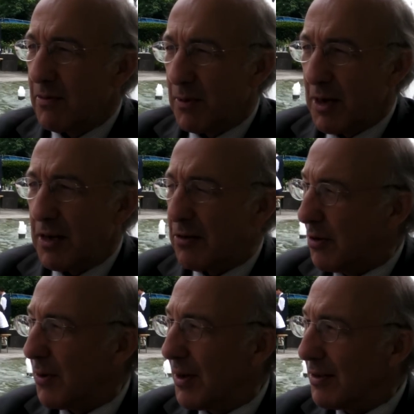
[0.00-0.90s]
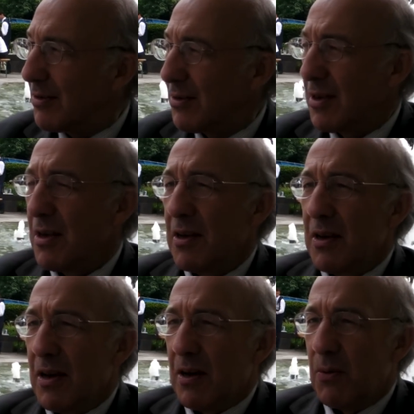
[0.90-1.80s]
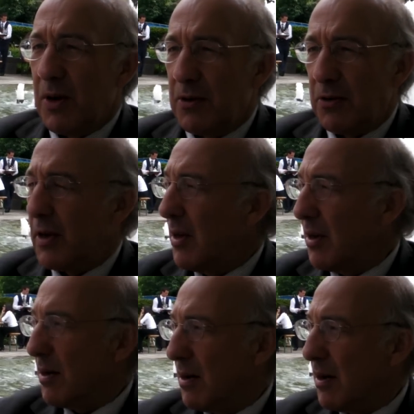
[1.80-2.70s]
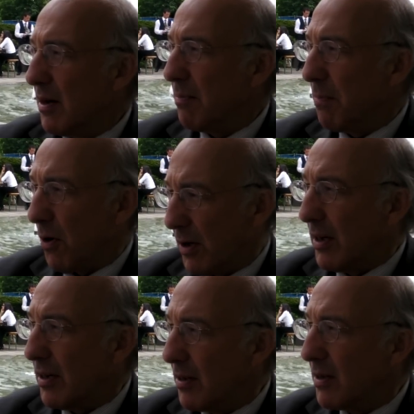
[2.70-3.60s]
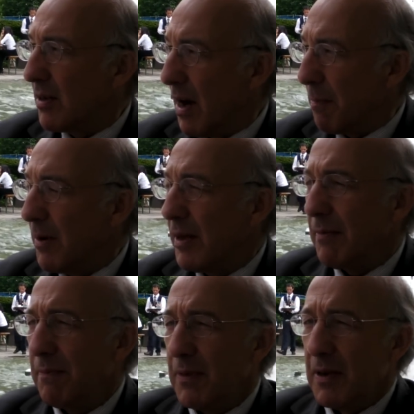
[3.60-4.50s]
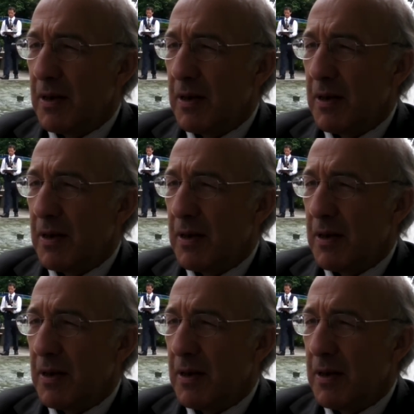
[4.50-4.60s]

really serious, we're seeing uh, blocking happening.